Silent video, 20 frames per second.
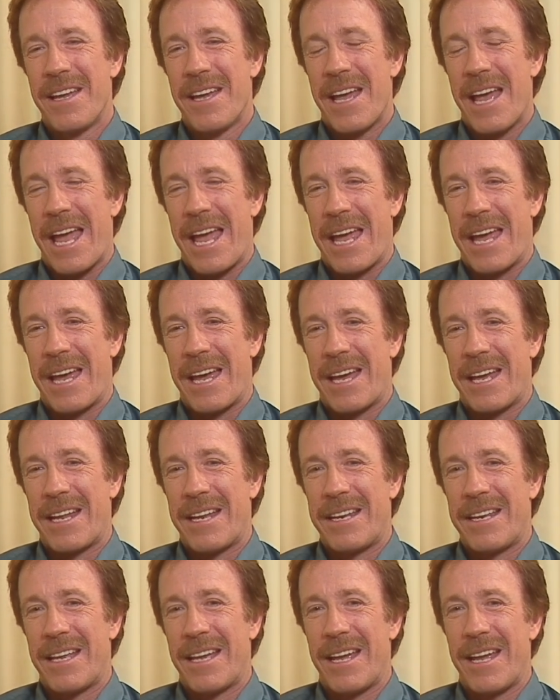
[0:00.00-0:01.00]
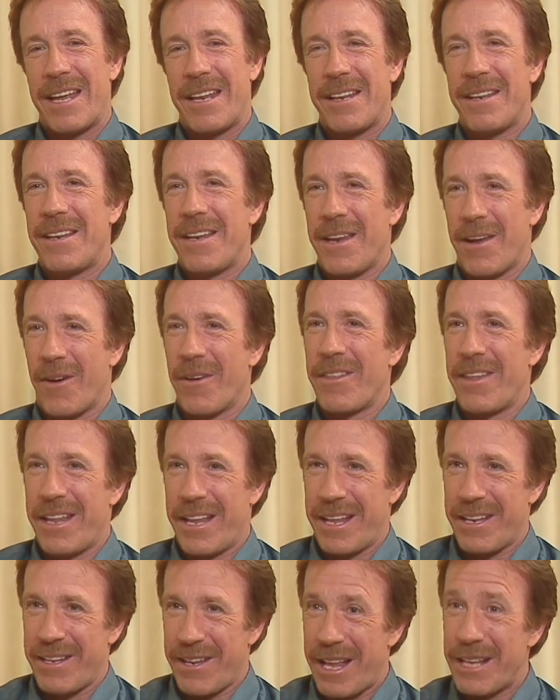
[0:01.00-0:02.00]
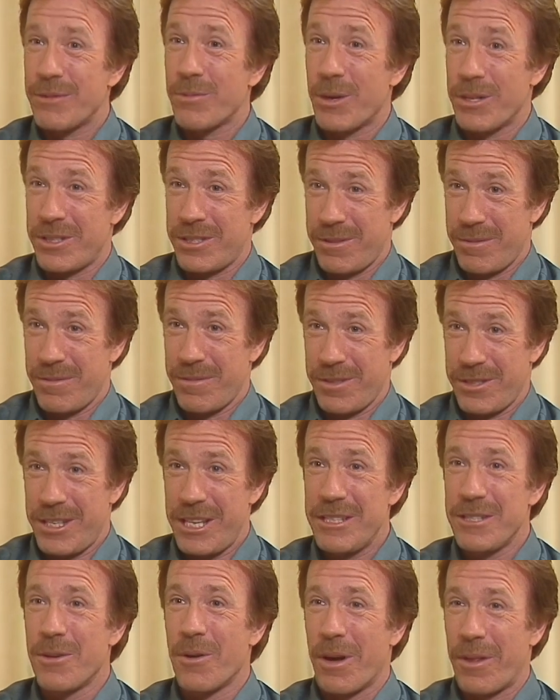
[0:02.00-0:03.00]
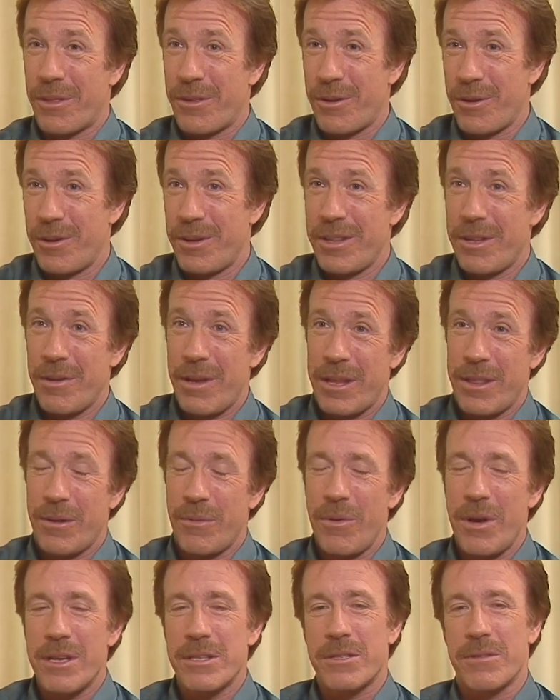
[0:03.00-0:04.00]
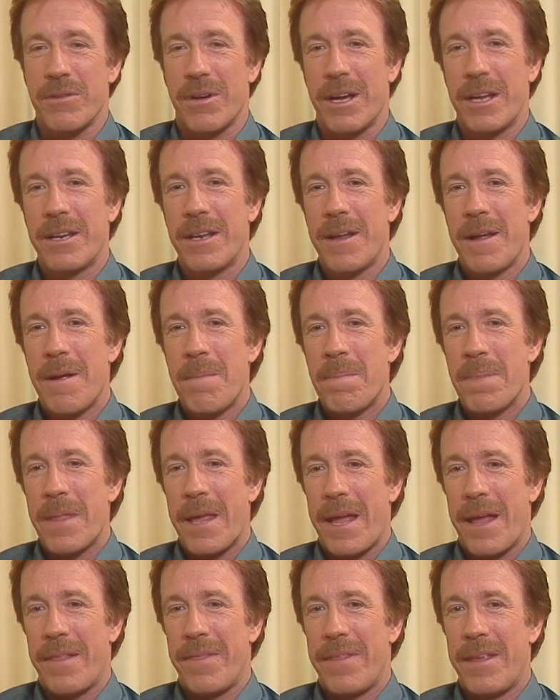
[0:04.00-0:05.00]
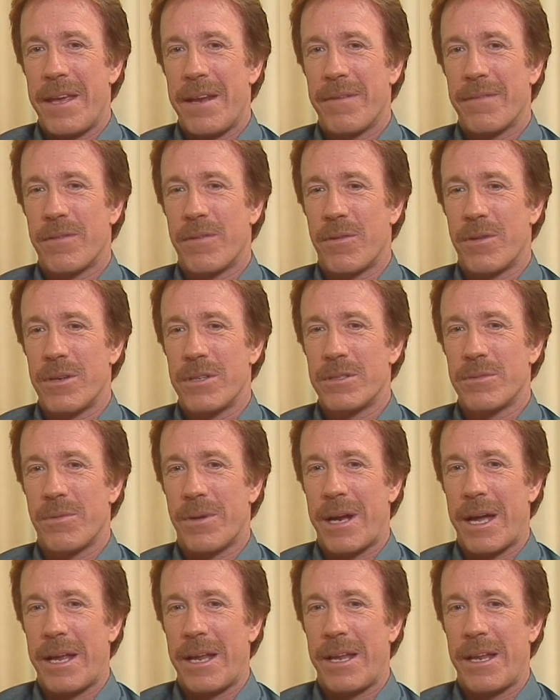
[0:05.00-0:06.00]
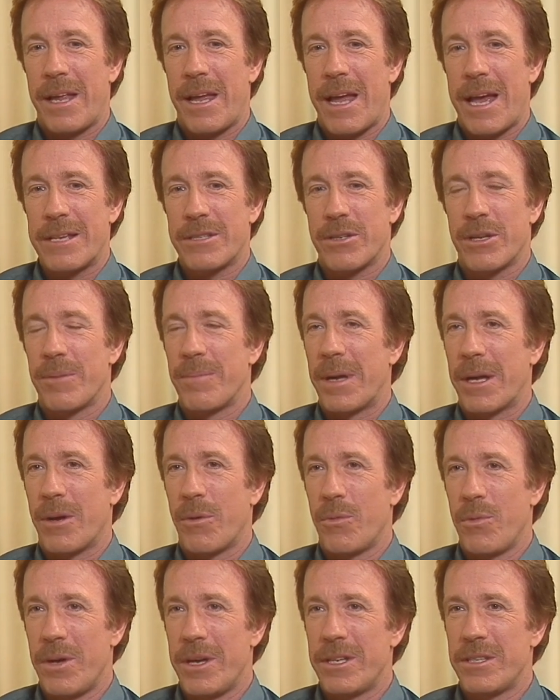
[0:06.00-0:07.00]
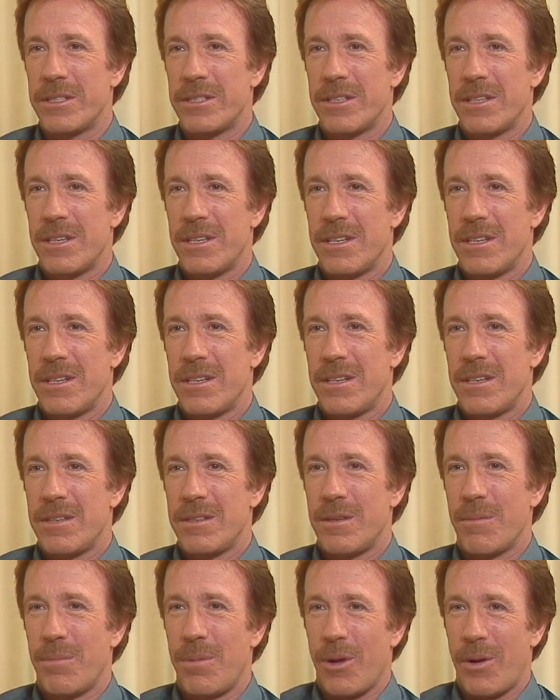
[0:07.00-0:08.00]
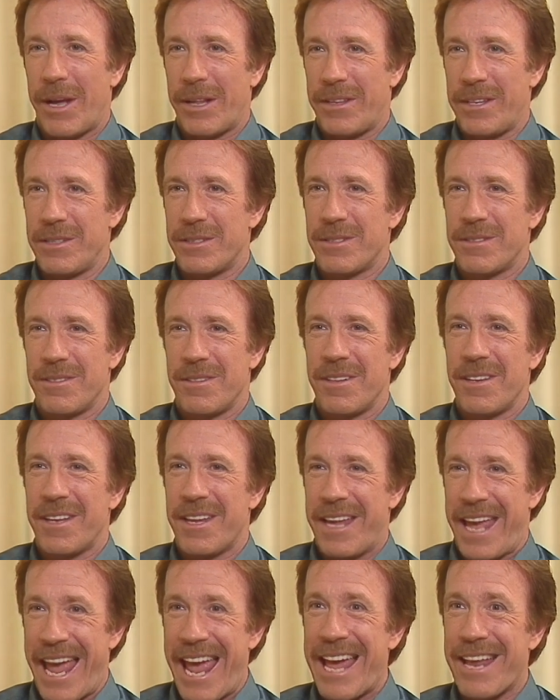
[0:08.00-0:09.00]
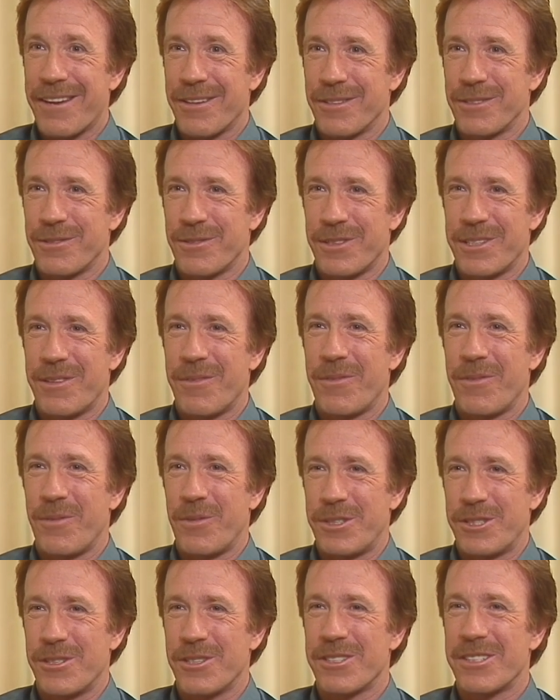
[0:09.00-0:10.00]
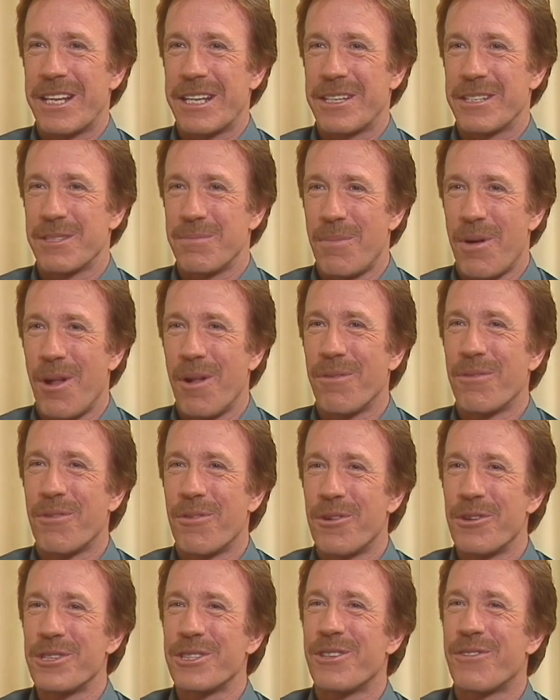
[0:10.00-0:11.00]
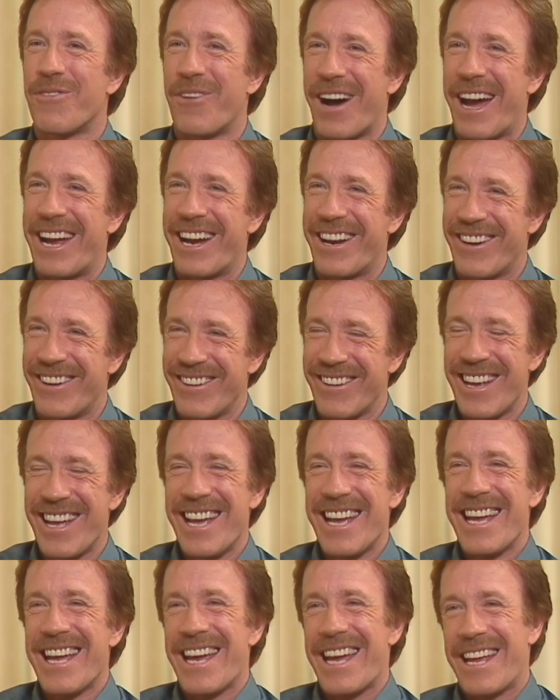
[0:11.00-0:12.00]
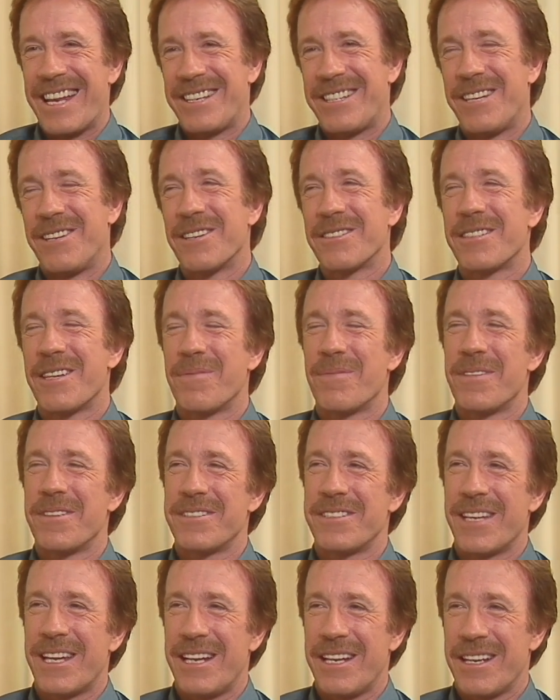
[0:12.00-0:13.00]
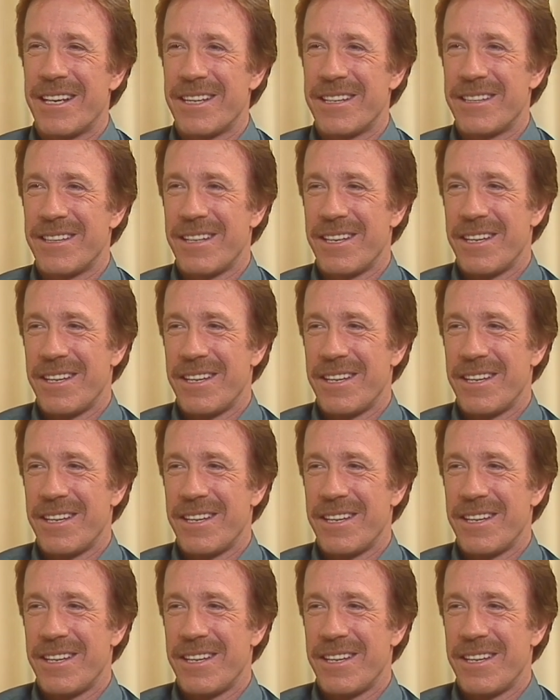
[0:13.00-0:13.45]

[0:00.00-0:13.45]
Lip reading: And you know, and that's what she's going through in the restaurant. And then, of course, when I ask her to make a wish to blow out these candles, which looks like a small forest fire, and she looks up at the ceiling, and